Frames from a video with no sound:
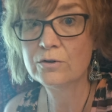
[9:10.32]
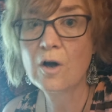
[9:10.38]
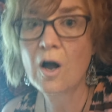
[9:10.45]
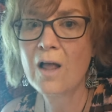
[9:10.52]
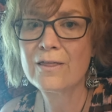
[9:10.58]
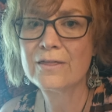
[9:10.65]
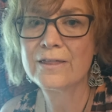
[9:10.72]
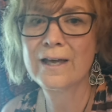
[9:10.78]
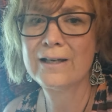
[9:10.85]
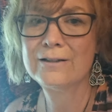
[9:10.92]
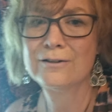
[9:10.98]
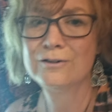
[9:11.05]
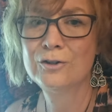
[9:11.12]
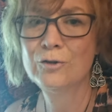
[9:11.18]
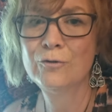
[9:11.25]
Not that
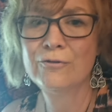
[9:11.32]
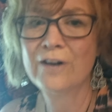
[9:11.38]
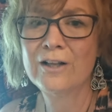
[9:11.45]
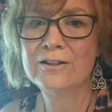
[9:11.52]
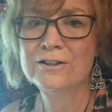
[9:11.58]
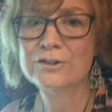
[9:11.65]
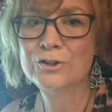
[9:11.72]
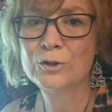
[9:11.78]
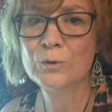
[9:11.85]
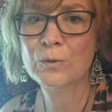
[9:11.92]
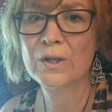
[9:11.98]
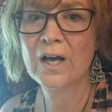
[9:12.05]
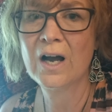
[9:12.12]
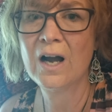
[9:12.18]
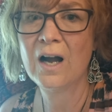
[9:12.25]
you fell into
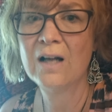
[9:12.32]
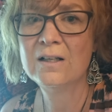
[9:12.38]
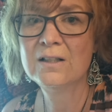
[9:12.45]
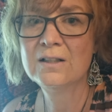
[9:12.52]
the